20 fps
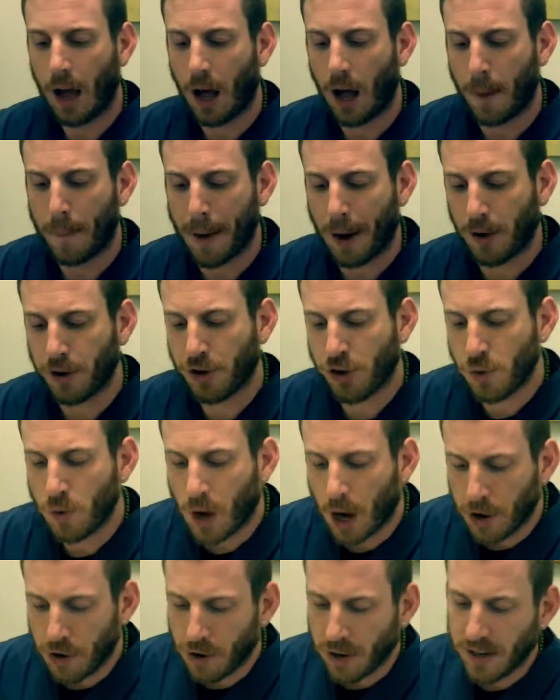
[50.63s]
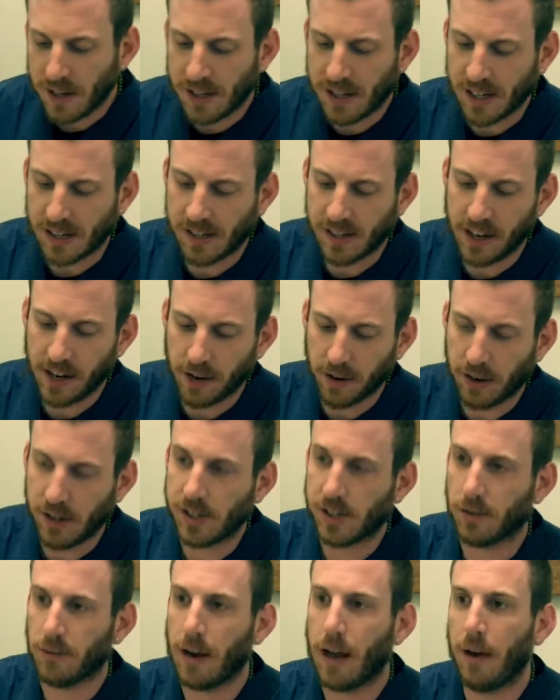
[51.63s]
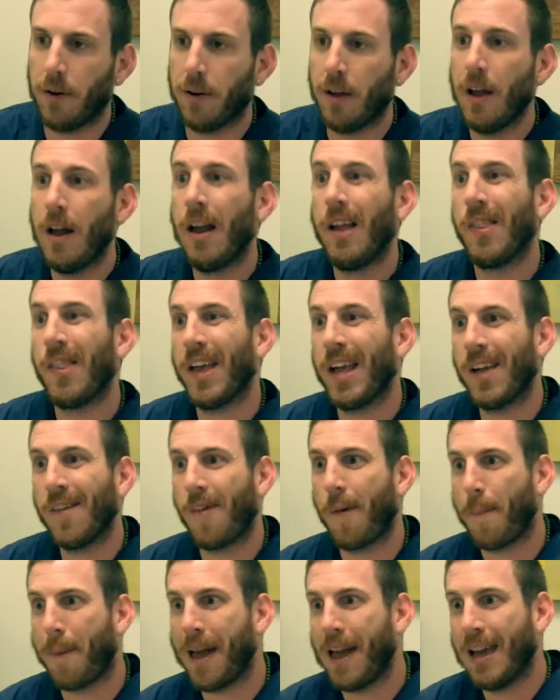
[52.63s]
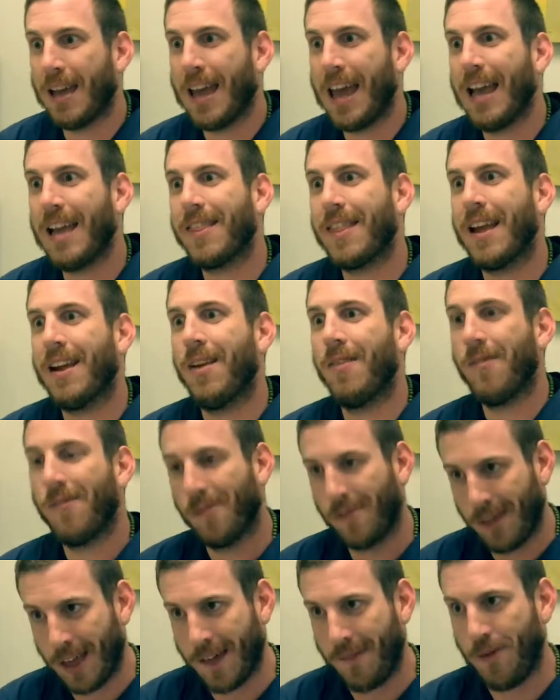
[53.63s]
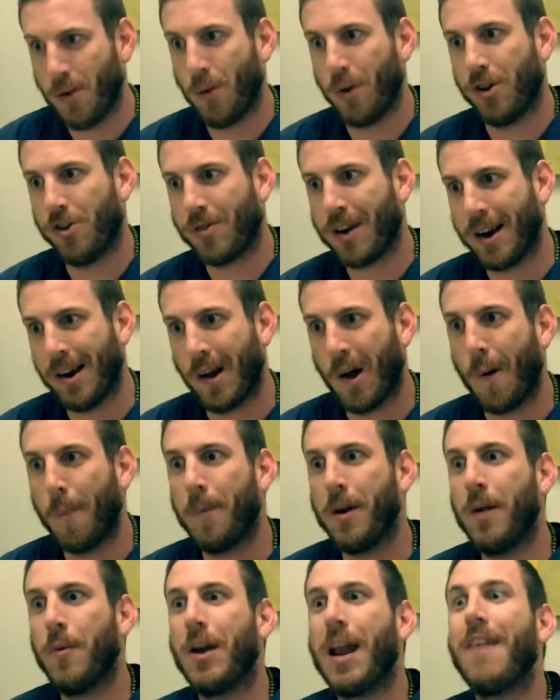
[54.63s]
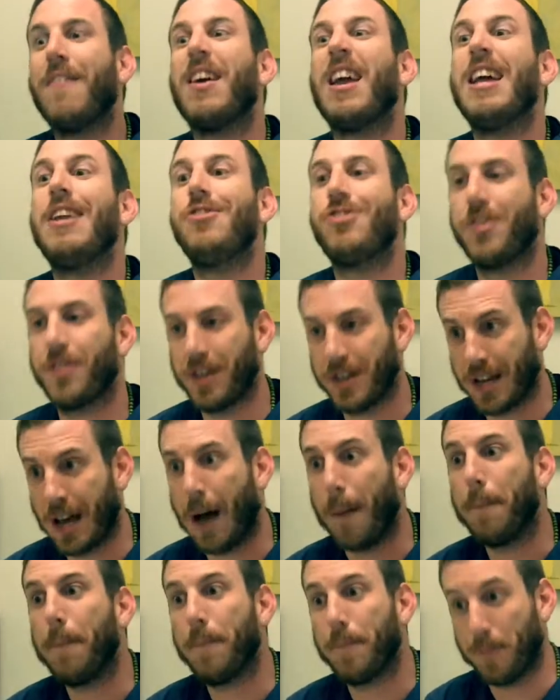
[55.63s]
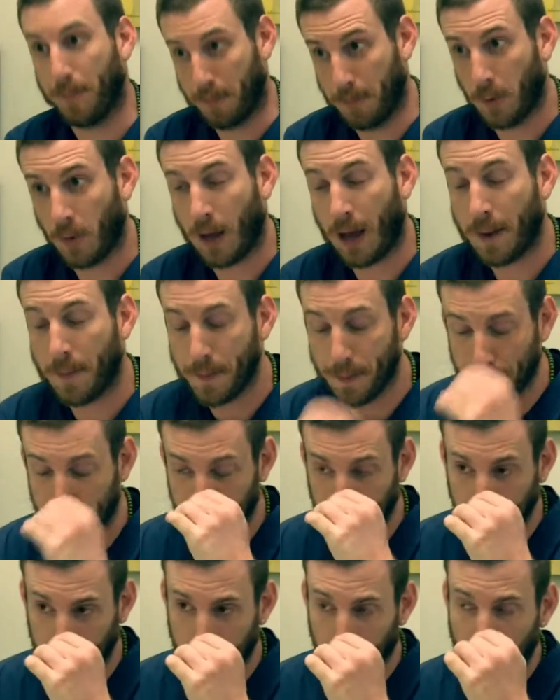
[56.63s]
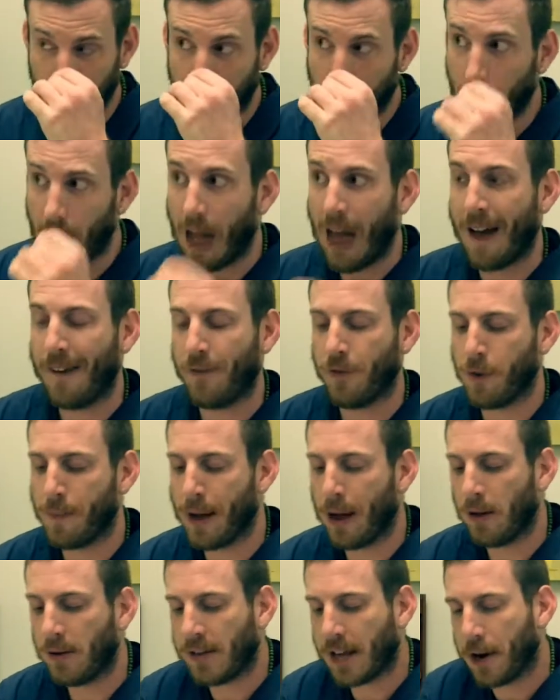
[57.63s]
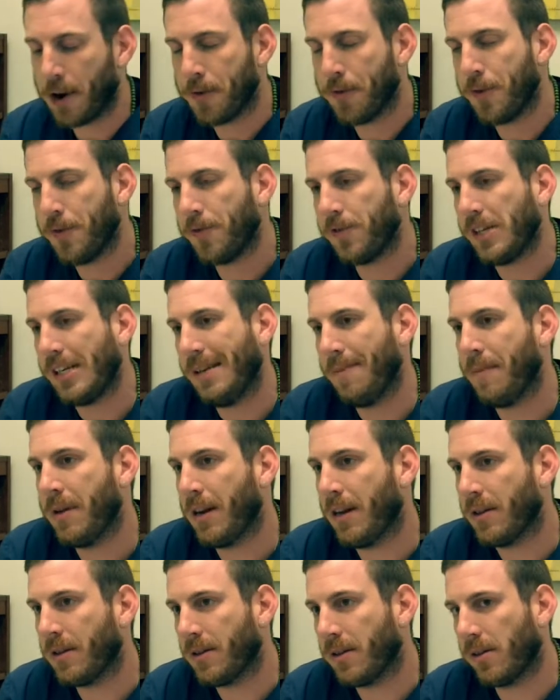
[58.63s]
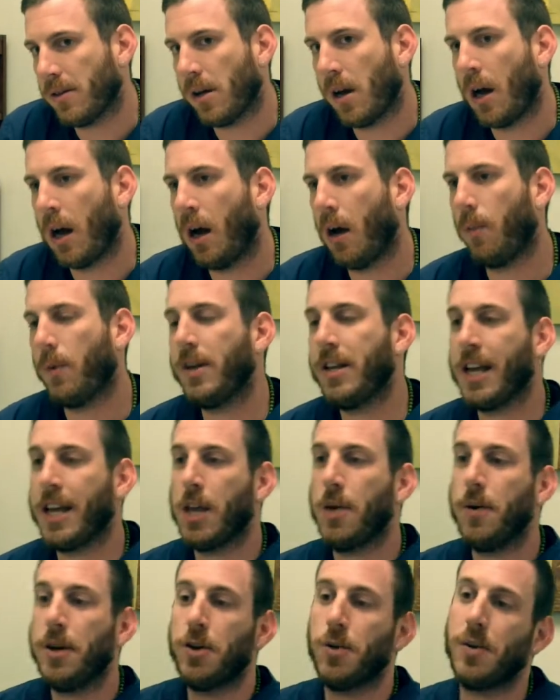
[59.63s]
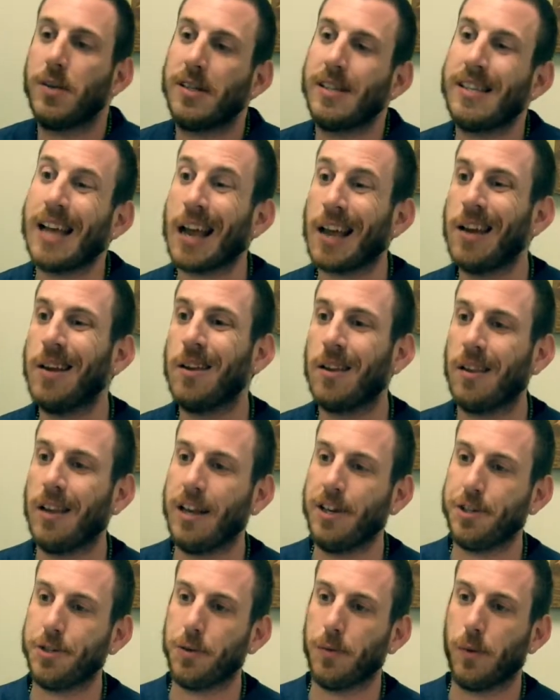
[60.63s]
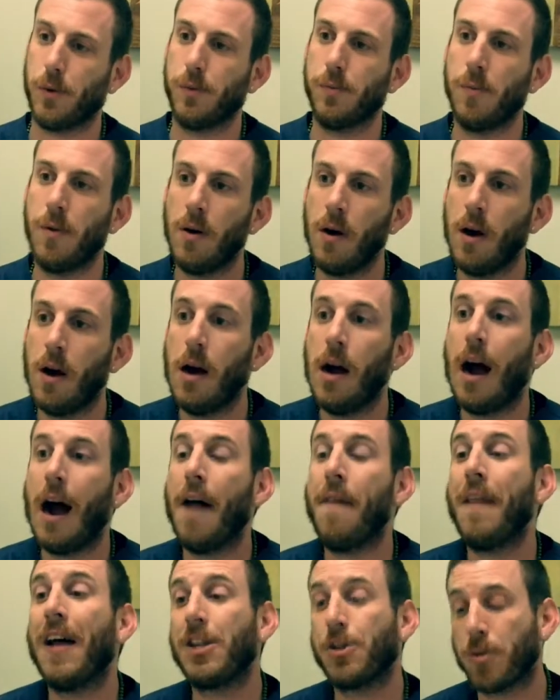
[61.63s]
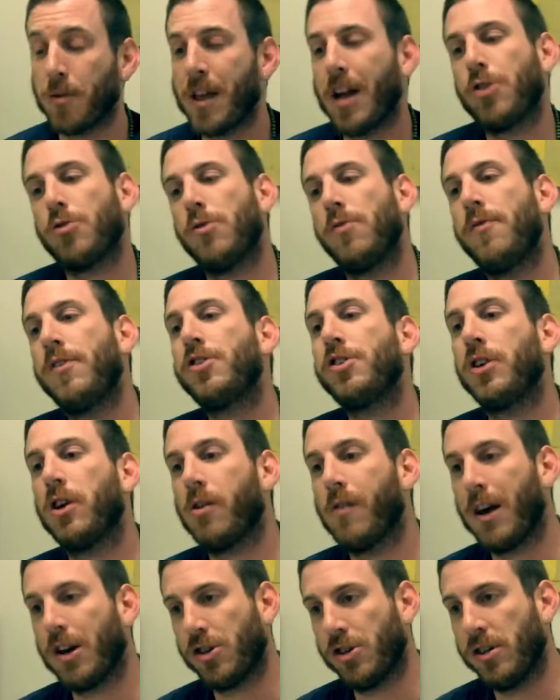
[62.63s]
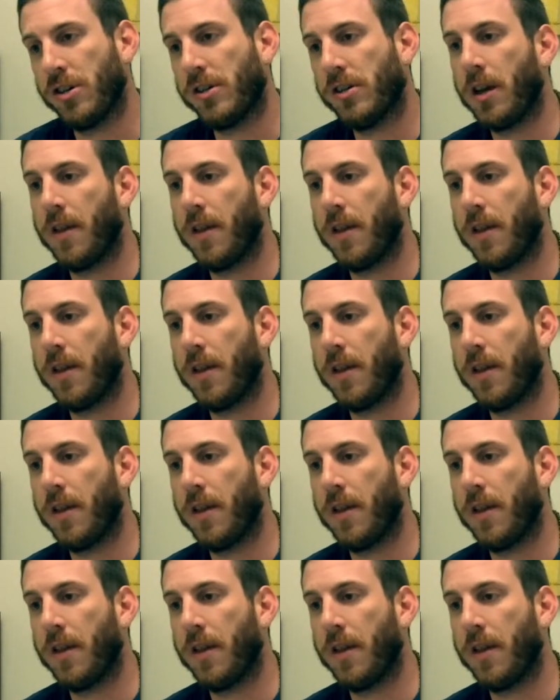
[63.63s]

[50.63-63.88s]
about 260 degrees around. Think of a pancake that if you were to try and open it would have a hinge at the top, okay? After about 10 or 15 minutes, we take you into a second laser room, and that's where the actual vision correction is